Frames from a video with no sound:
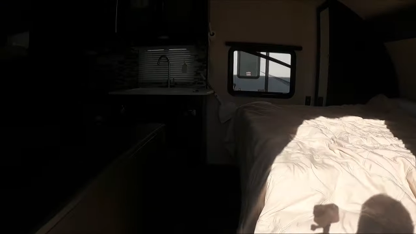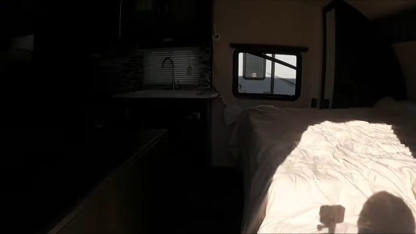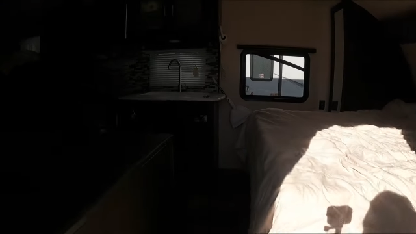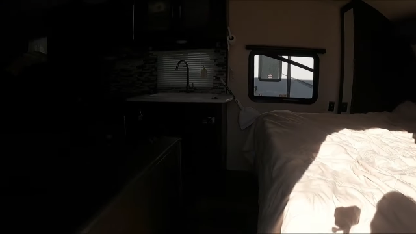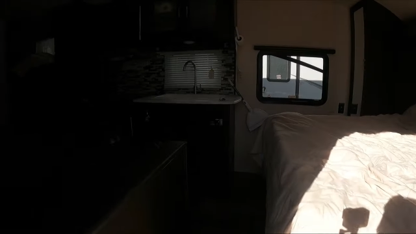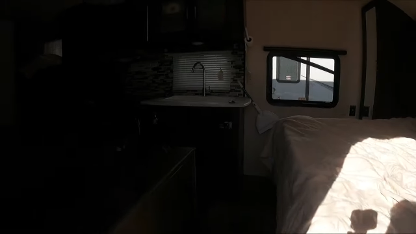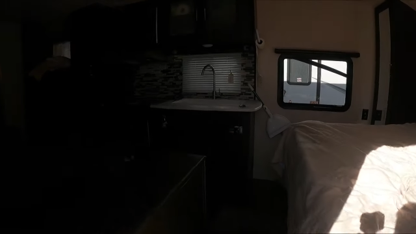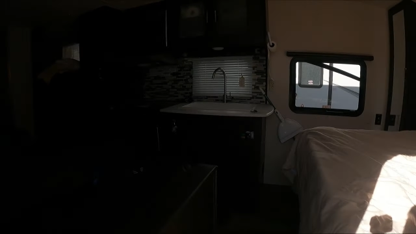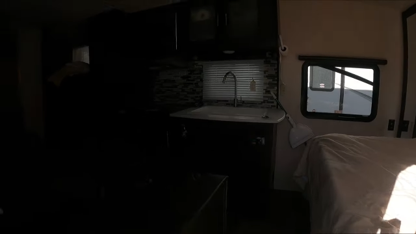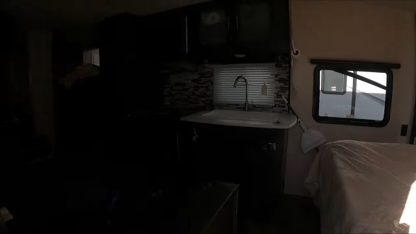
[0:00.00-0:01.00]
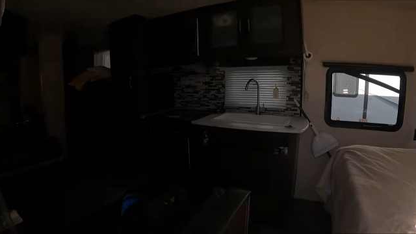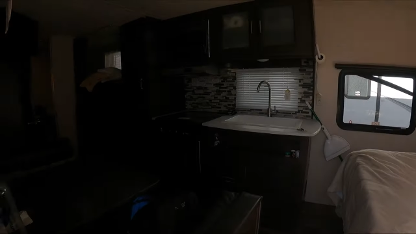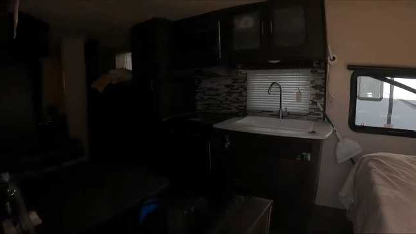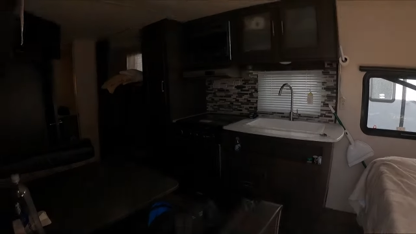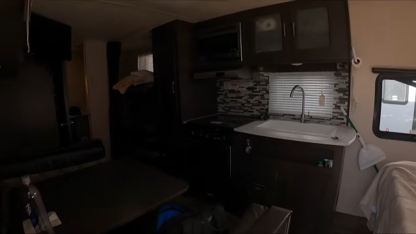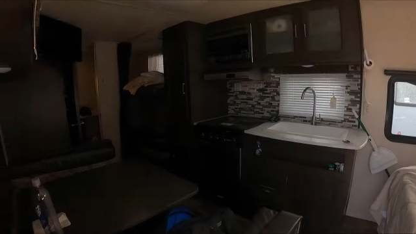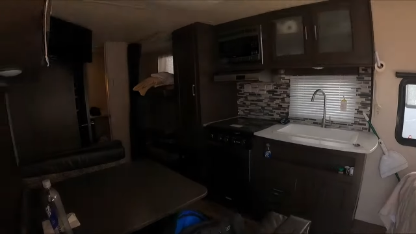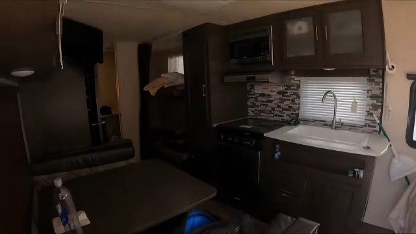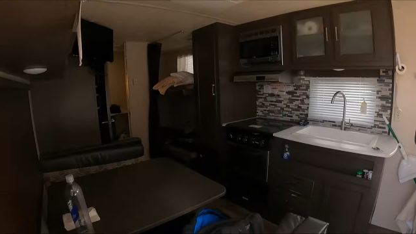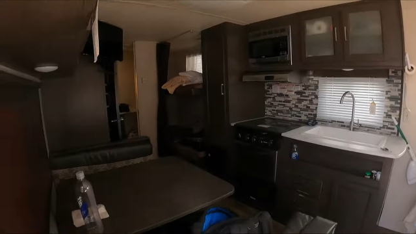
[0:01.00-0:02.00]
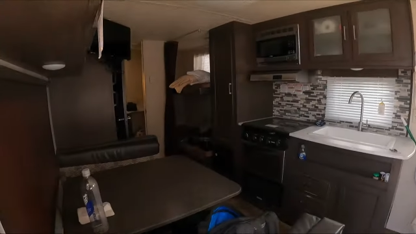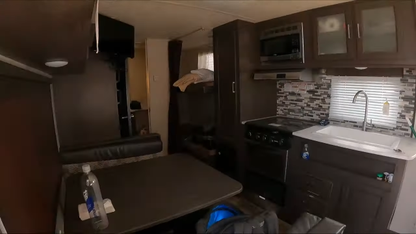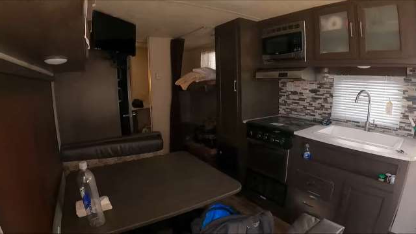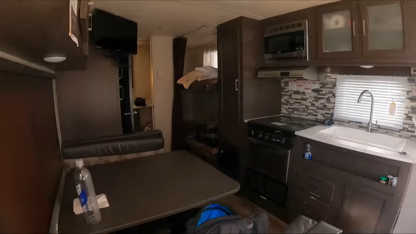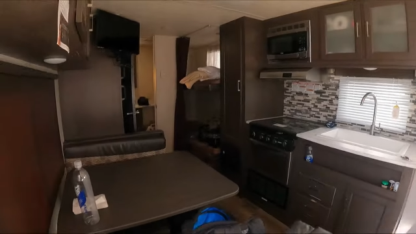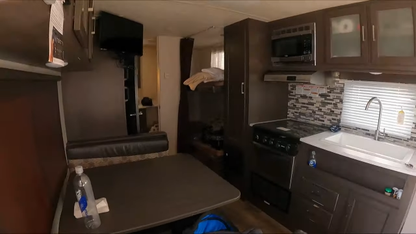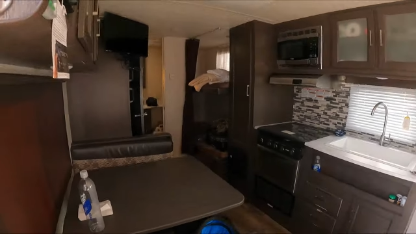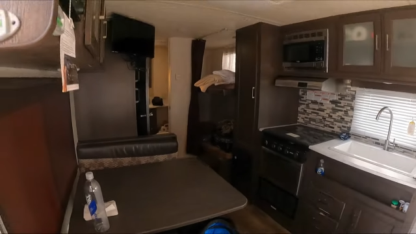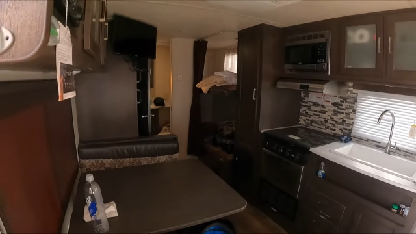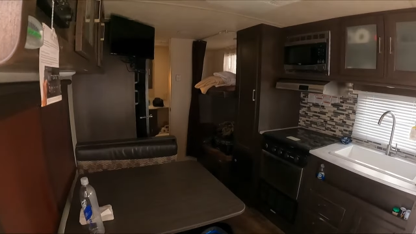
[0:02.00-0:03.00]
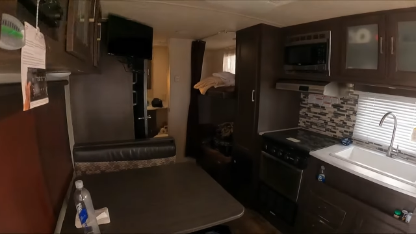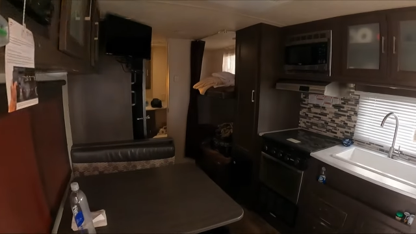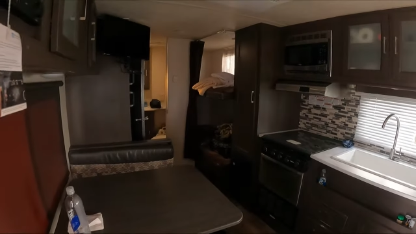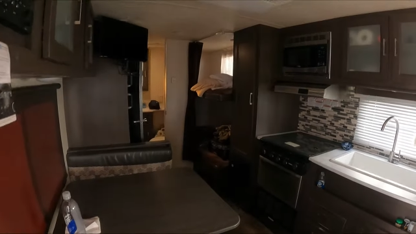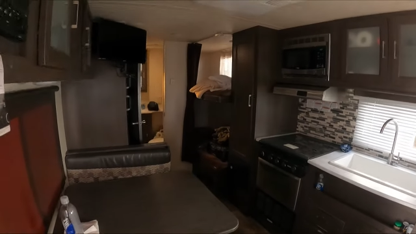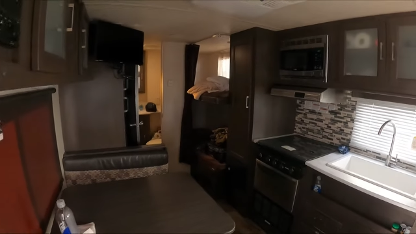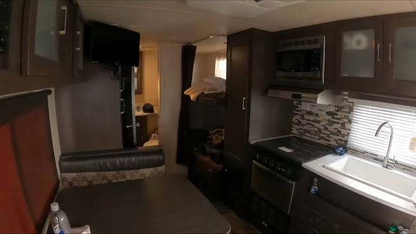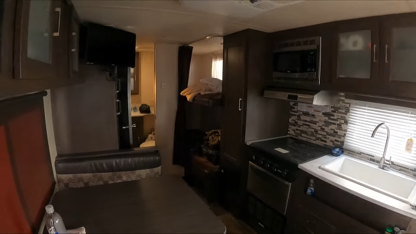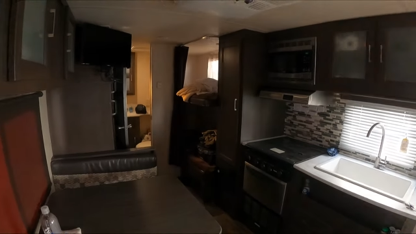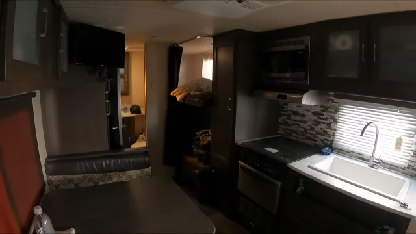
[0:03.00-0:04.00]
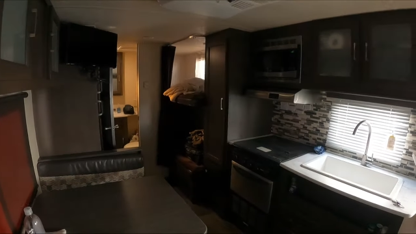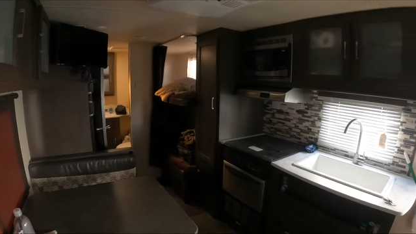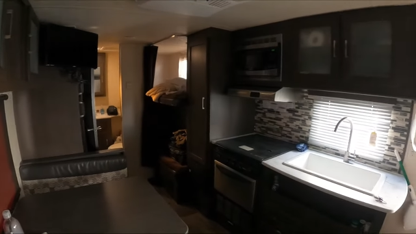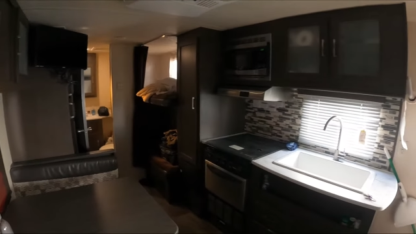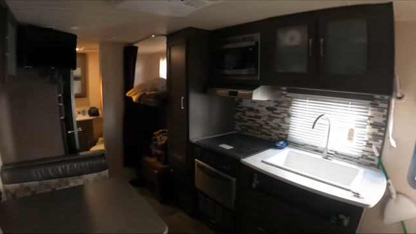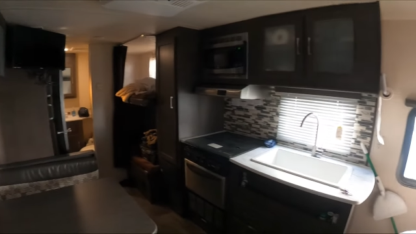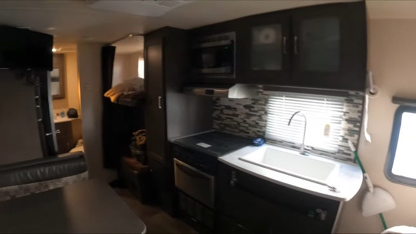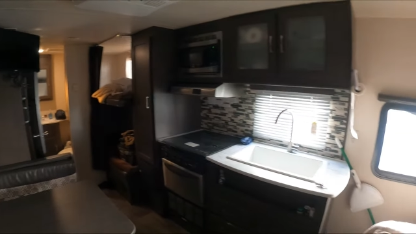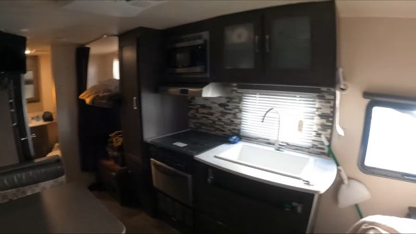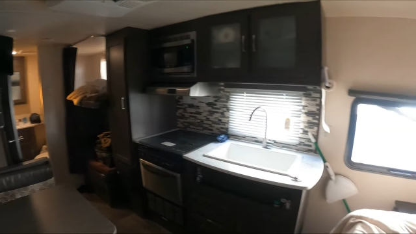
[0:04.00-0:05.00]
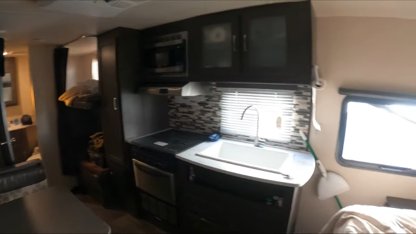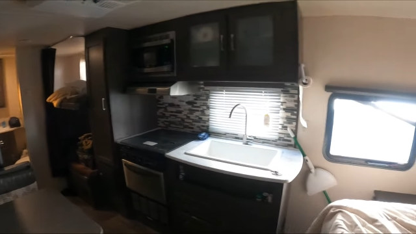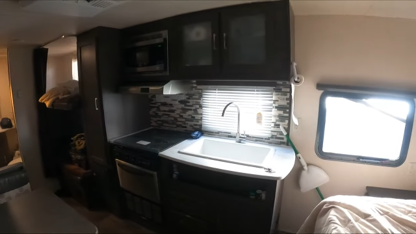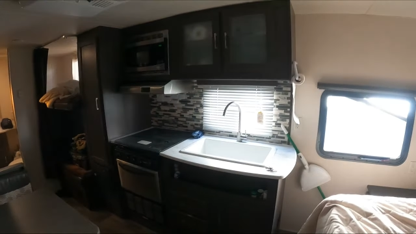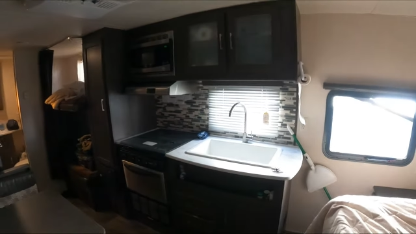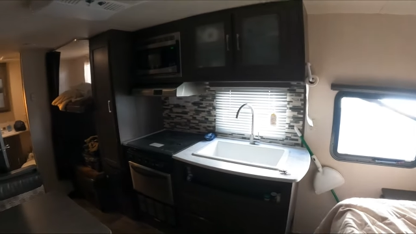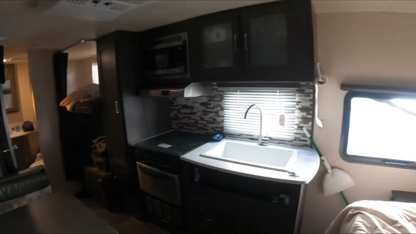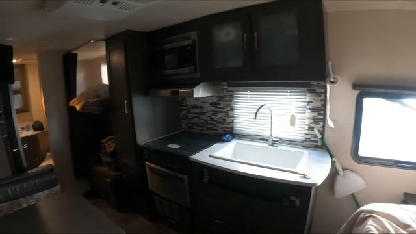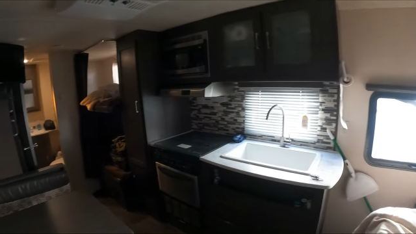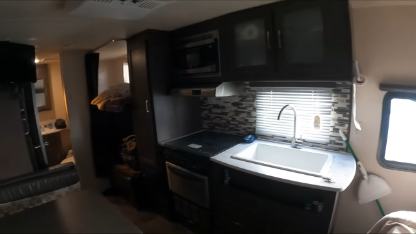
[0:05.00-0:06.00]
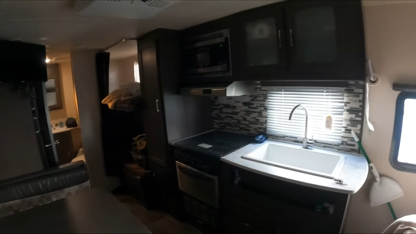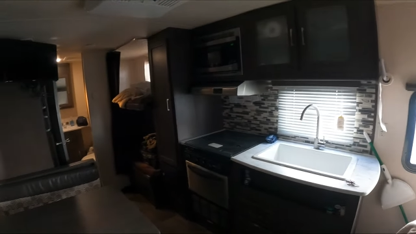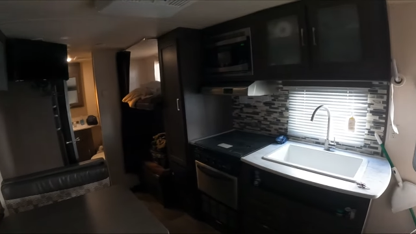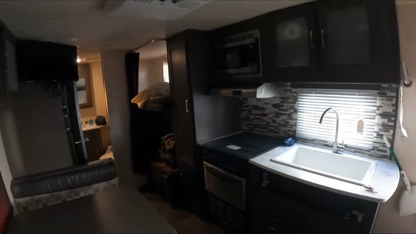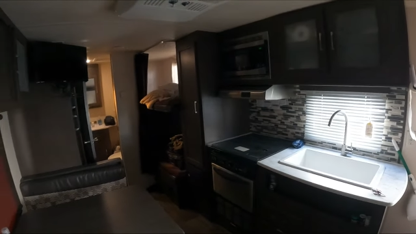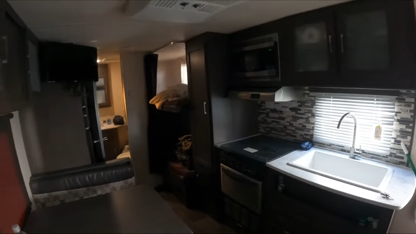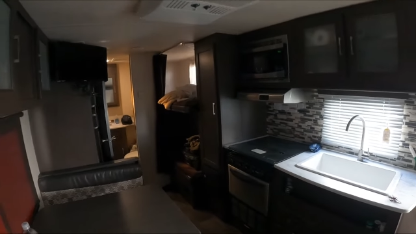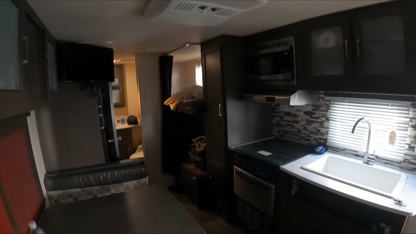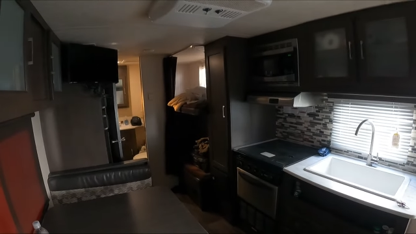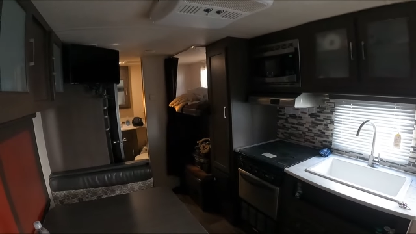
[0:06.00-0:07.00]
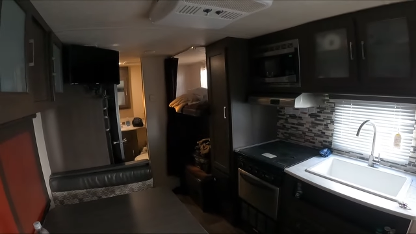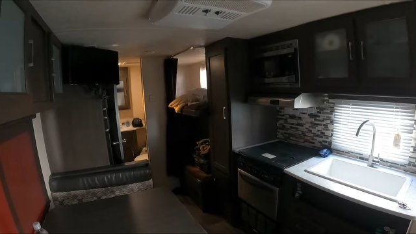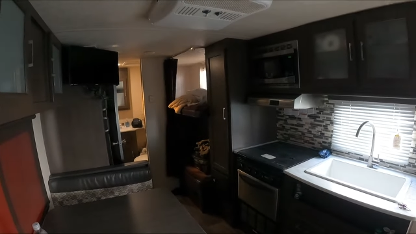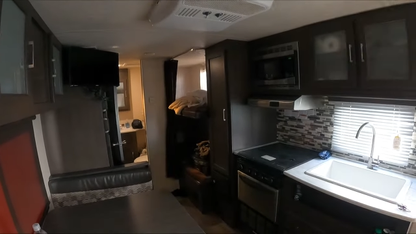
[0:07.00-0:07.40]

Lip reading: [unreadable: no face in view]